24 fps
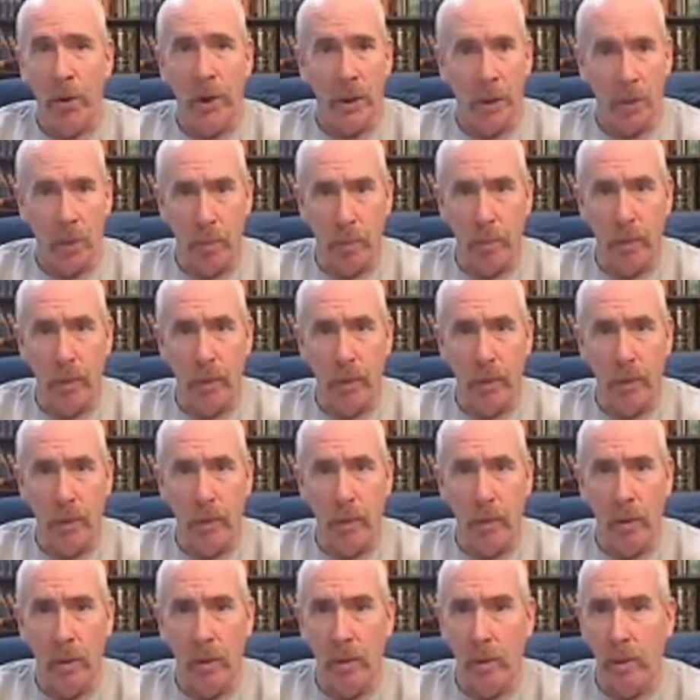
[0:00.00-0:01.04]
As we both
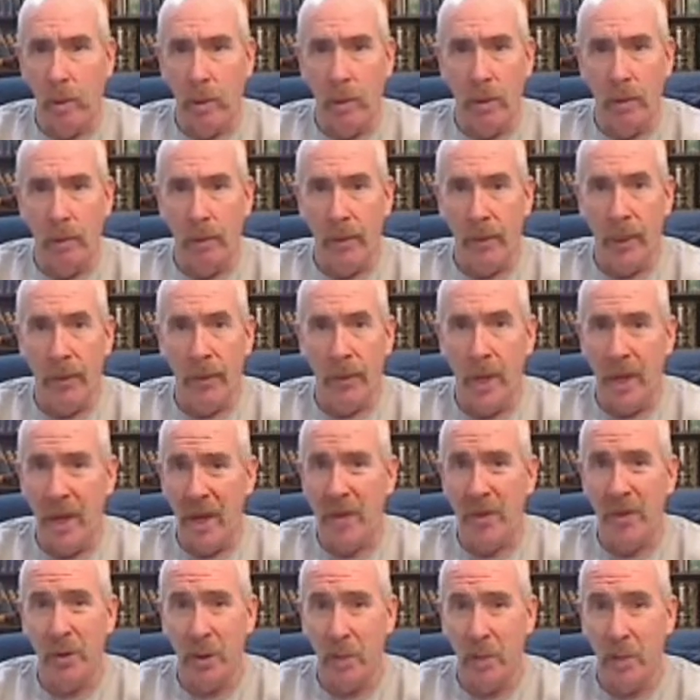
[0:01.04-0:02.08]
know, they
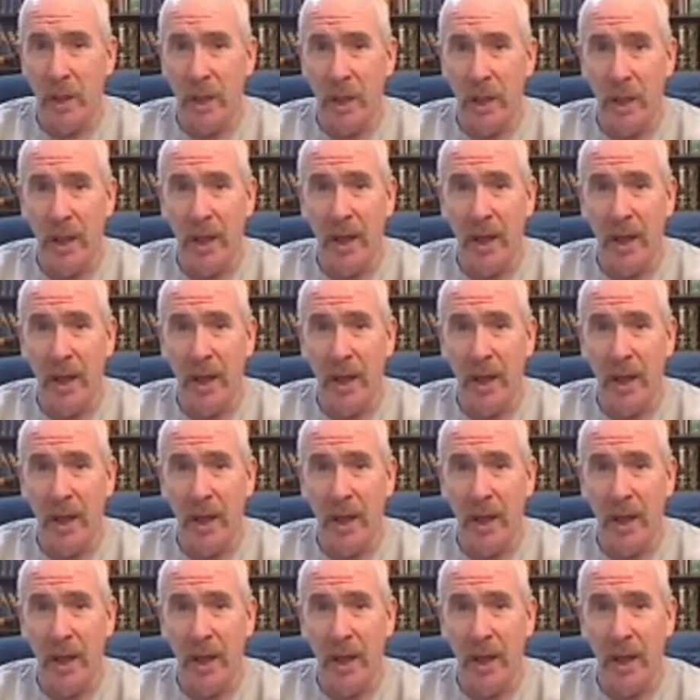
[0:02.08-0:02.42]
tend to be